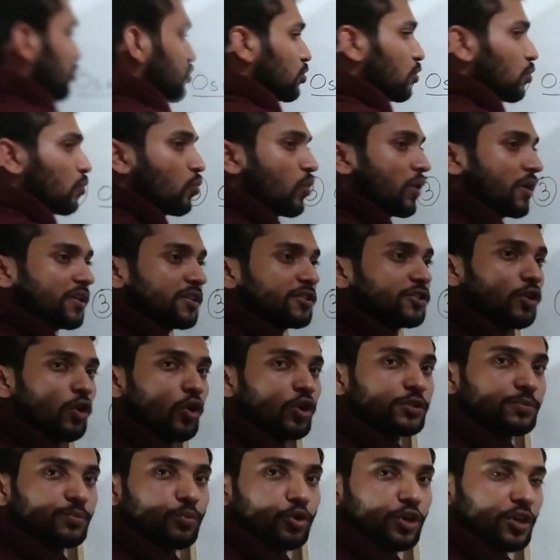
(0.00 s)
so what is the
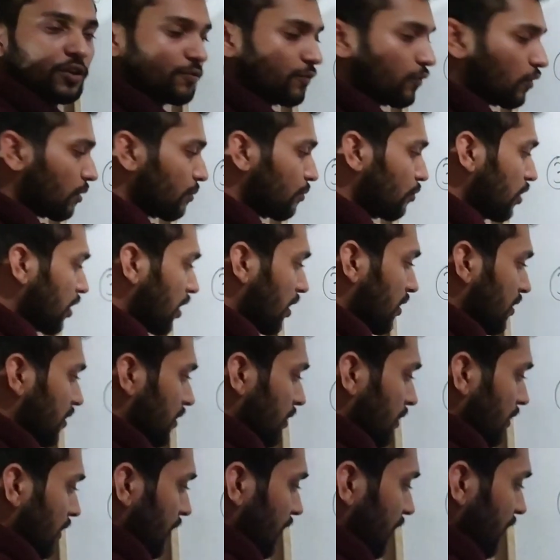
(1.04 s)
osmotic formula?
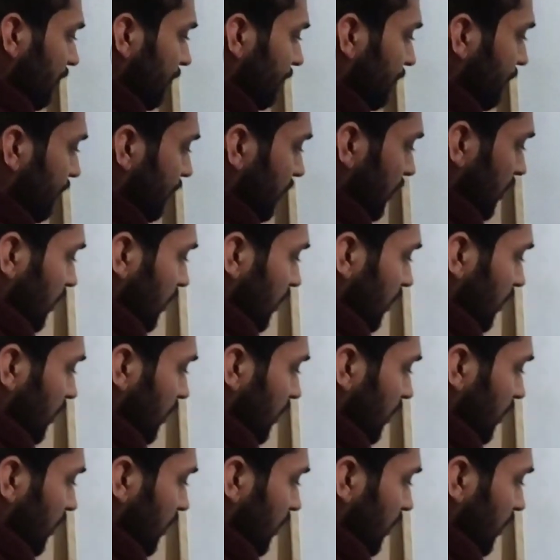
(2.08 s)
If